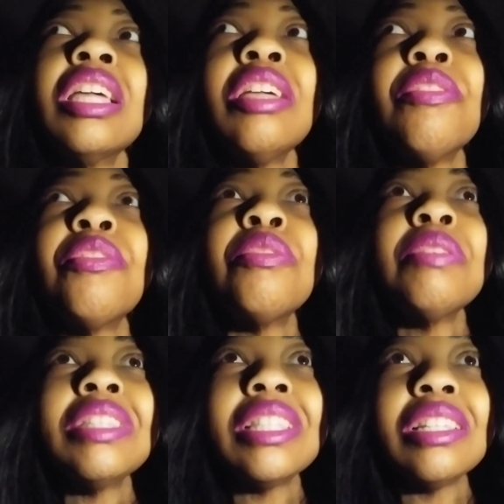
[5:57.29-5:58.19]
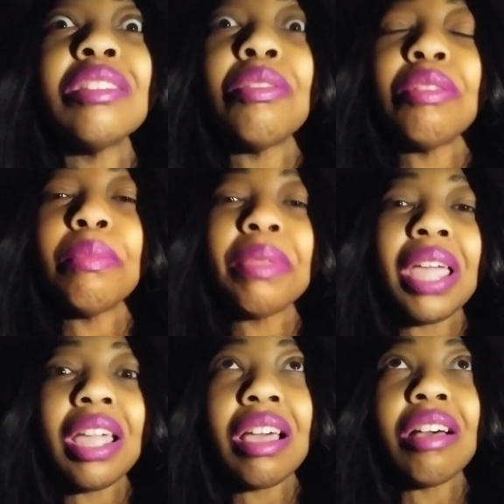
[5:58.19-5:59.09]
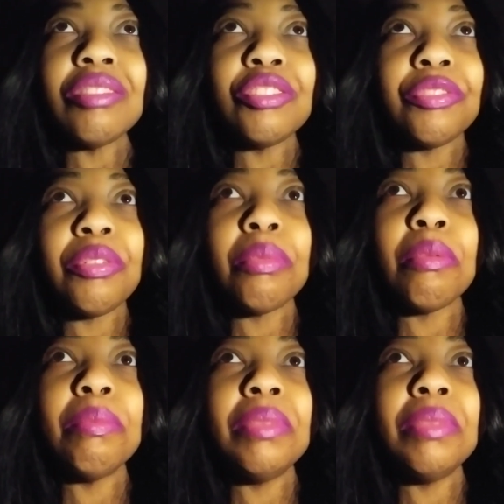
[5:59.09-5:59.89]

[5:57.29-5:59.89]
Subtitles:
influences on black culture from the